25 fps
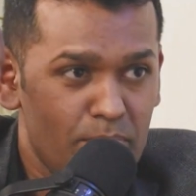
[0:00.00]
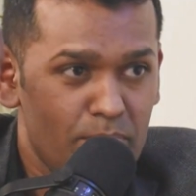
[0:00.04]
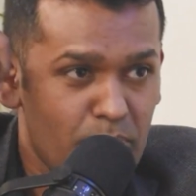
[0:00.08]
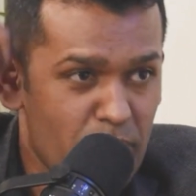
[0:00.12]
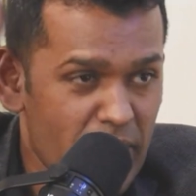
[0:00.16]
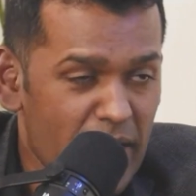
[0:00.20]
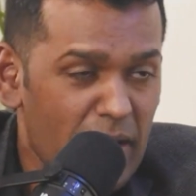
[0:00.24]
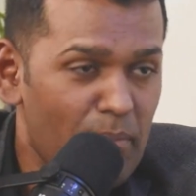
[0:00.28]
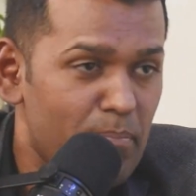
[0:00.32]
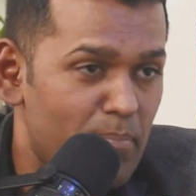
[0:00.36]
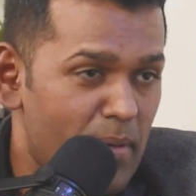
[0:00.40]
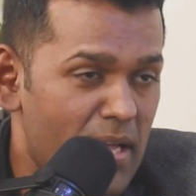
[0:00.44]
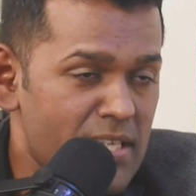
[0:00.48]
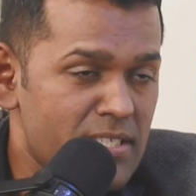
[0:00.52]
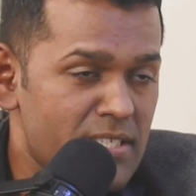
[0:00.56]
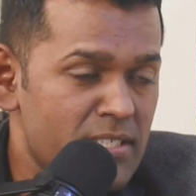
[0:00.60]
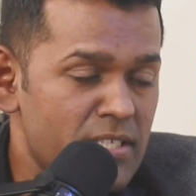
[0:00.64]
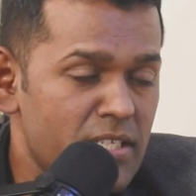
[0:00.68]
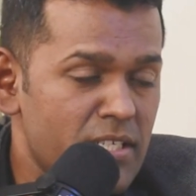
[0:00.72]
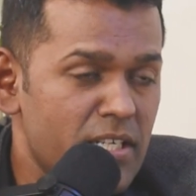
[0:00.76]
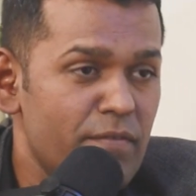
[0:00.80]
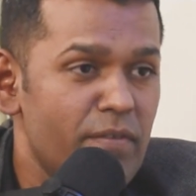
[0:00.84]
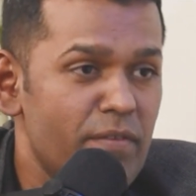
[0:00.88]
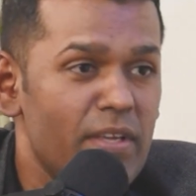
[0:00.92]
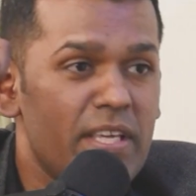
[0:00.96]
Brain
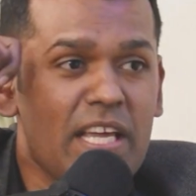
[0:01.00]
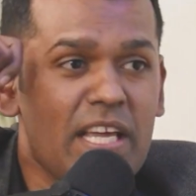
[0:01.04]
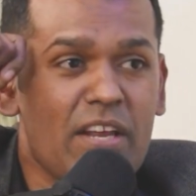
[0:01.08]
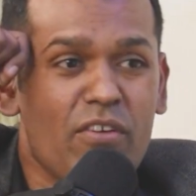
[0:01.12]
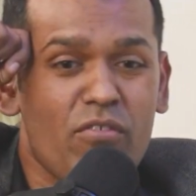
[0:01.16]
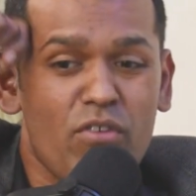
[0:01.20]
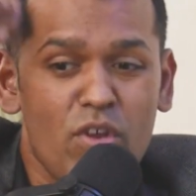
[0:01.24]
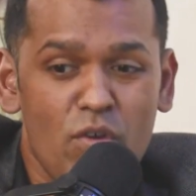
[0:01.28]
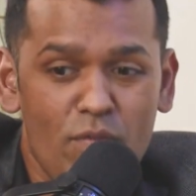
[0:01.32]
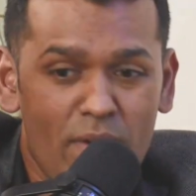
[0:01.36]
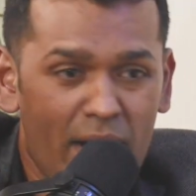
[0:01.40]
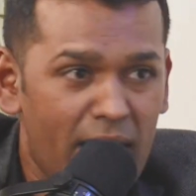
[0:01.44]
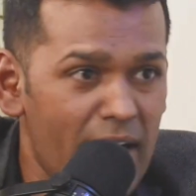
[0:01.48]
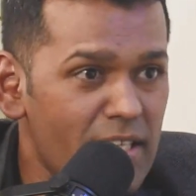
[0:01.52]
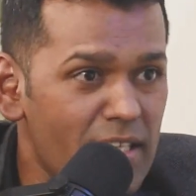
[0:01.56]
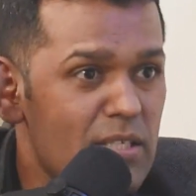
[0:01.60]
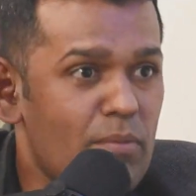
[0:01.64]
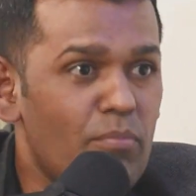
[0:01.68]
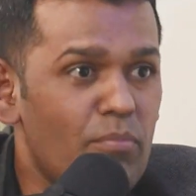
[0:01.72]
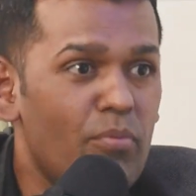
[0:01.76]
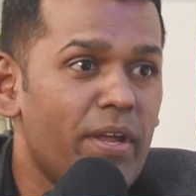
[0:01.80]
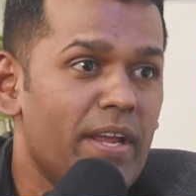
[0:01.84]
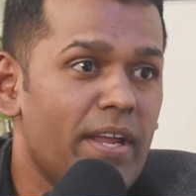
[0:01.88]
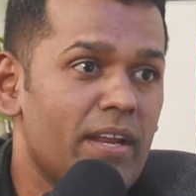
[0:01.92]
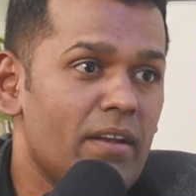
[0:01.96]
plasticity. We can rewire the
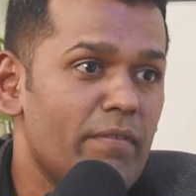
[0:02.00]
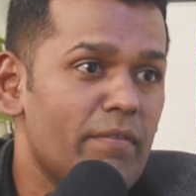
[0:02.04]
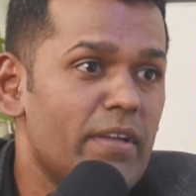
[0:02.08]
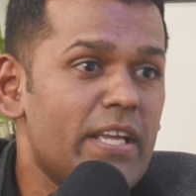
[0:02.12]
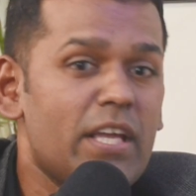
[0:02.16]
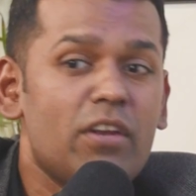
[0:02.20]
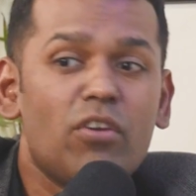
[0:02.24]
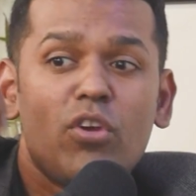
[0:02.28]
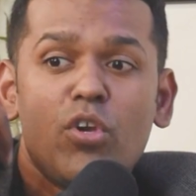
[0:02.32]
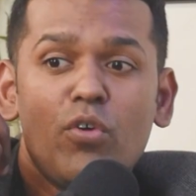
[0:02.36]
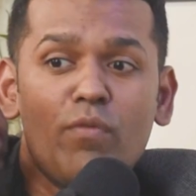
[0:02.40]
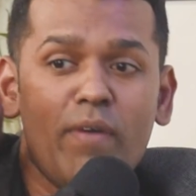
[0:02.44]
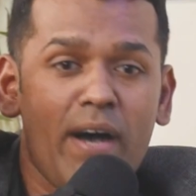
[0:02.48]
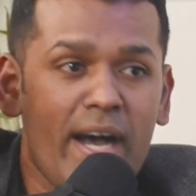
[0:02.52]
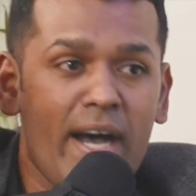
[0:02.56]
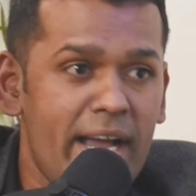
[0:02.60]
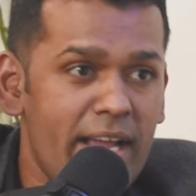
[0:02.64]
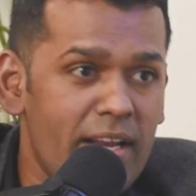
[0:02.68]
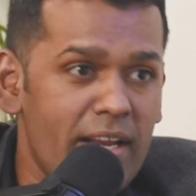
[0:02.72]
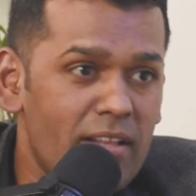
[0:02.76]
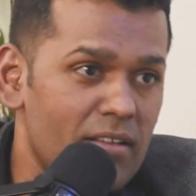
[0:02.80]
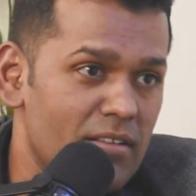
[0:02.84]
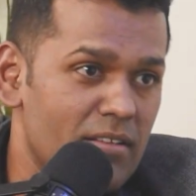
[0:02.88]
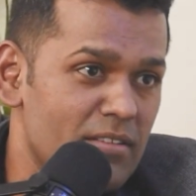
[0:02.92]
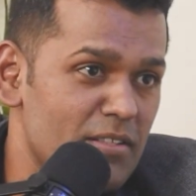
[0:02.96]
brain. We can
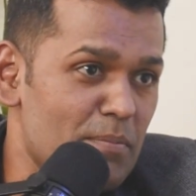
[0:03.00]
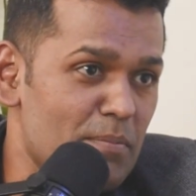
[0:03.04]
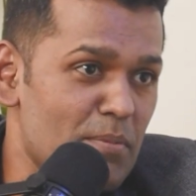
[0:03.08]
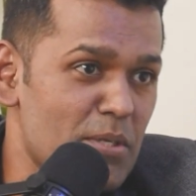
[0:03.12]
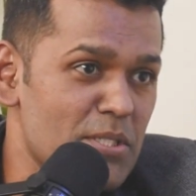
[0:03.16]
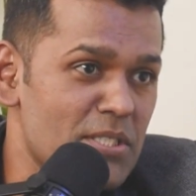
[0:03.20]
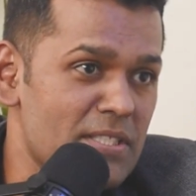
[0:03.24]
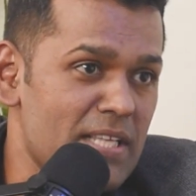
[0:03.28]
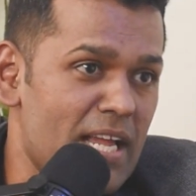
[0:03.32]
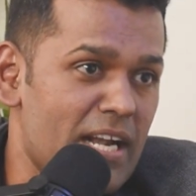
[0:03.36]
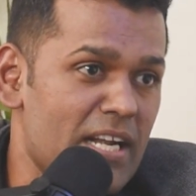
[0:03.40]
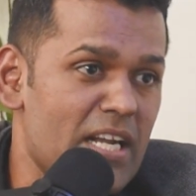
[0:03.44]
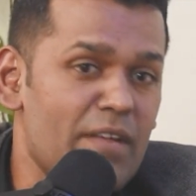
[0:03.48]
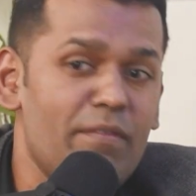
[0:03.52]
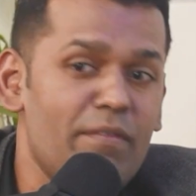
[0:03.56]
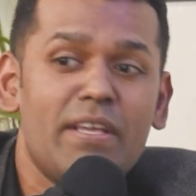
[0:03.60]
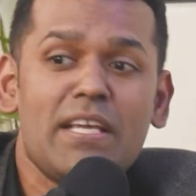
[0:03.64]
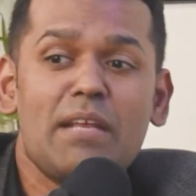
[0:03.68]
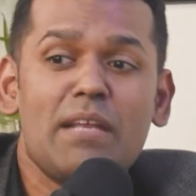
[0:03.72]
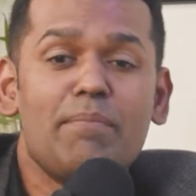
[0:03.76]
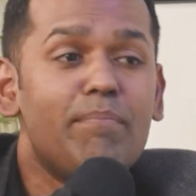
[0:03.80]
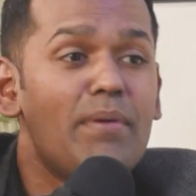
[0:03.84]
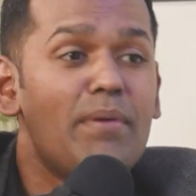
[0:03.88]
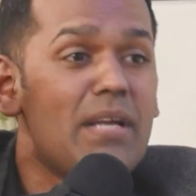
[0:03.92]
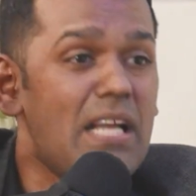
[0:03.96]
rewire the personality. We
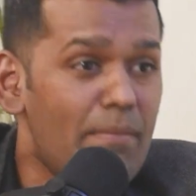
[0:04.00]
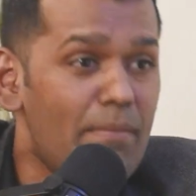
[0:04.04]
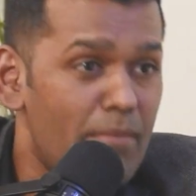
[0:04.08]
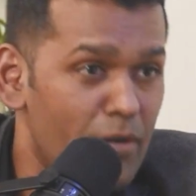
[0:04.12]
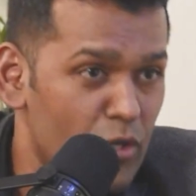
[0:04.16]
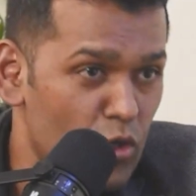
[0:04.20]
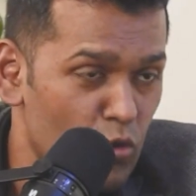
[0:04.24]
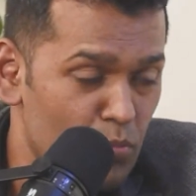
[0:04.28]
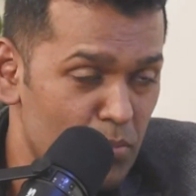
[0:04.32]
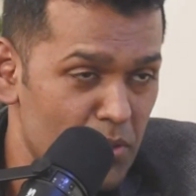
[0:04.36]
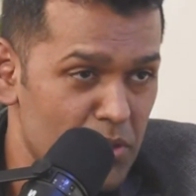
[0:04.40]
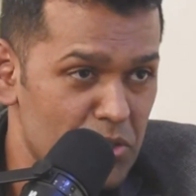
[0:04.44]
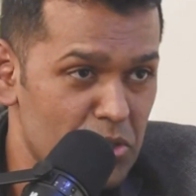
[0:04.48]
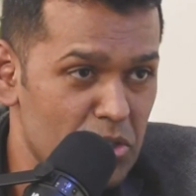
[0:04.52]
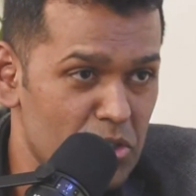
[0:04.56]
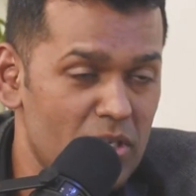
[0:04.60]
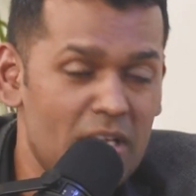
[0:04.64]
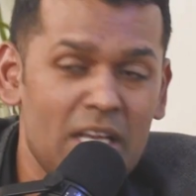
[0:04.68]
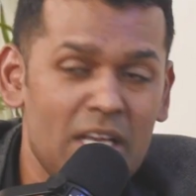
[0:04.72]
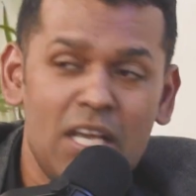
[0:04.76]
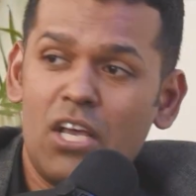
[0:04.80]
can become a new person.